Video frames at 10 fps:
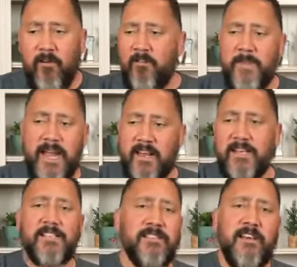Or oh my
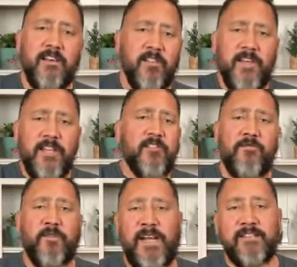goodness, look at their
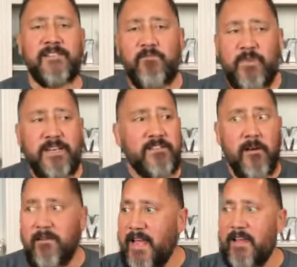friends. And we
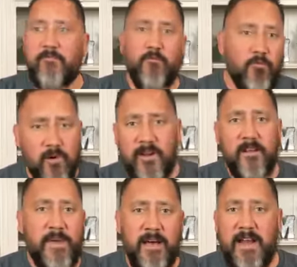start like worrying
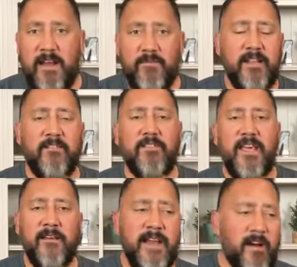about every little
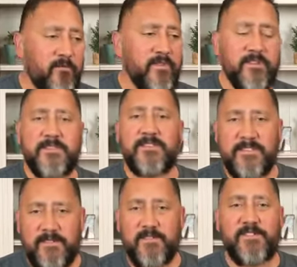thing. Now there's,
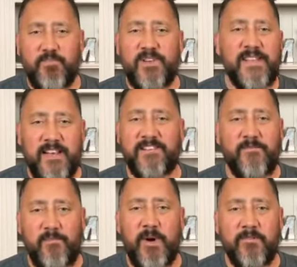there's
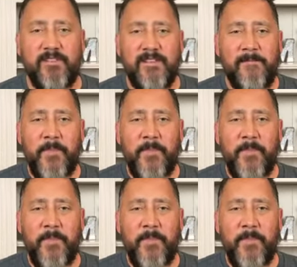protective mode.